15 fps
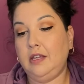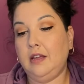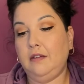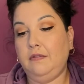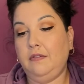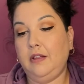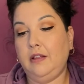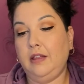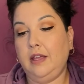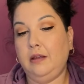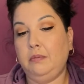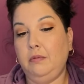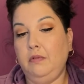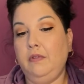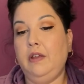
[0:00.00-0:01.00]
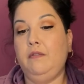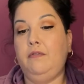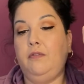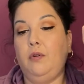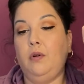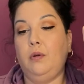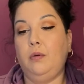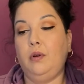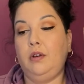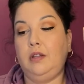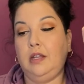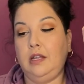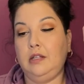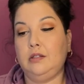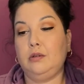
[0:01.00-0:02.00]
I feel like moving forward,
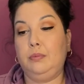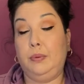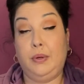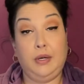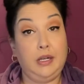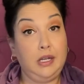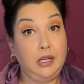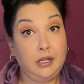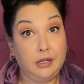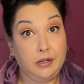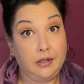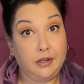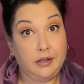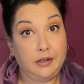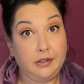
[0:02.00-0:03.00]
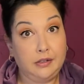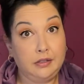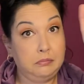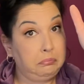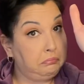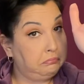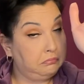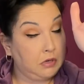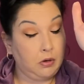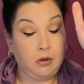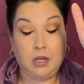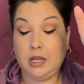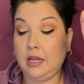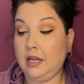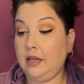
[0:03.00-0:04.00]
things are pretty good.
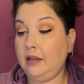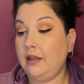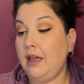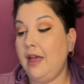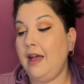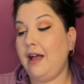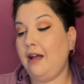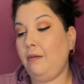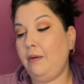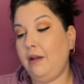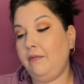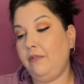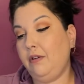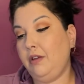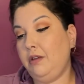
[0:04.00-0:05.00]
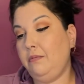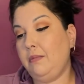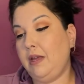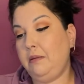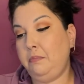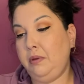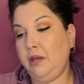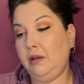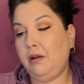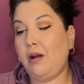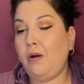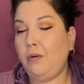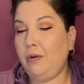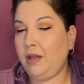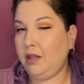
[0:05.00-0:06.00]
Okay. However, you might be
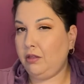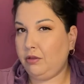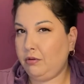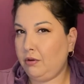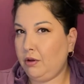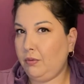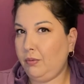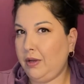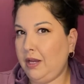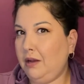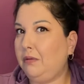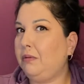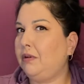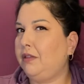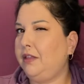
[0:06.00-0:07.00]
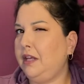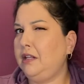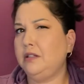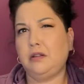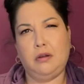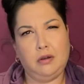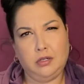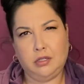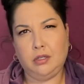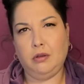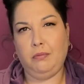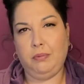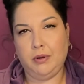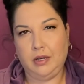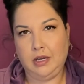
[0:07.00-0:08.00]
going through a week where things aren't so
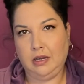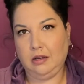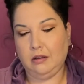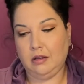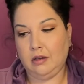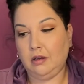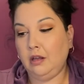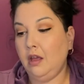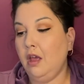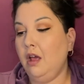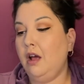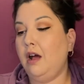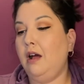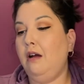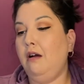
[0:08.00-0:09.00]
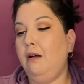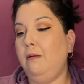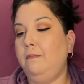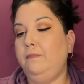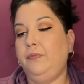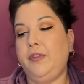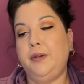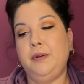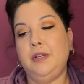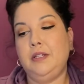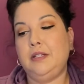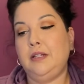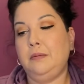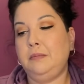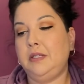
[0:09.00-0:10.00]
pretty good. There is
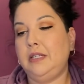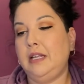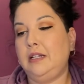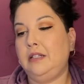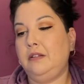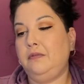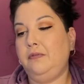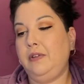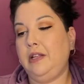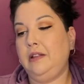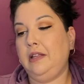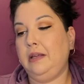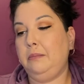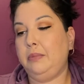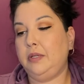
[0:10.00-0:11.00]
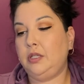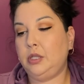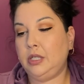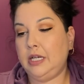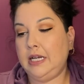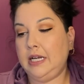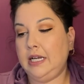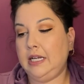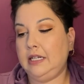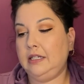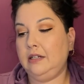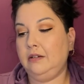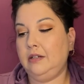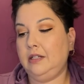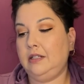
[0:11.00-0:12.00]
some sense of feeling betrayed.
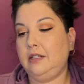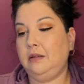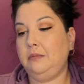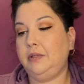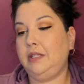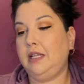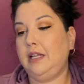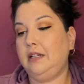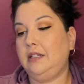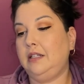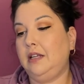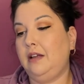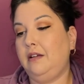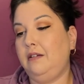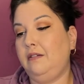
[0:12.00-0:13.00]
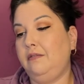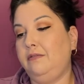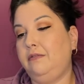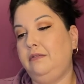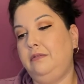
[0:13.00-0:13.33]
There is some sense of,